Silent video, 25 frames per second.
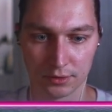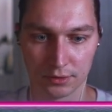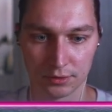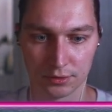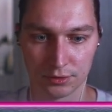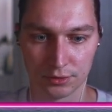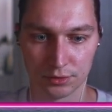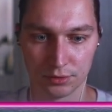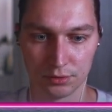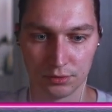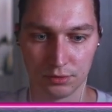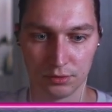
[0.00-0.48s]

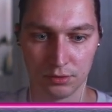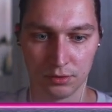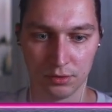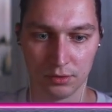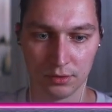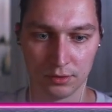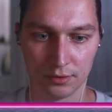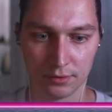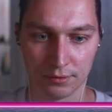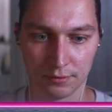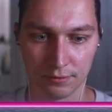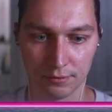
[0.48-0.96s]
tool
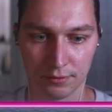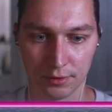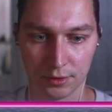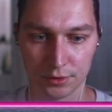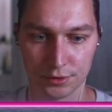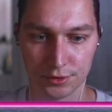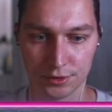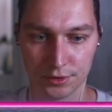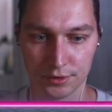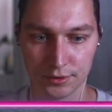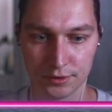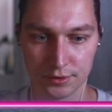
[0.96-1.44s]

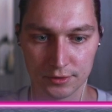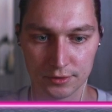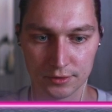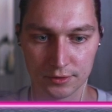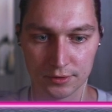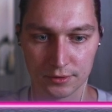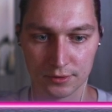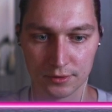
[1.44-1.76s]
versions,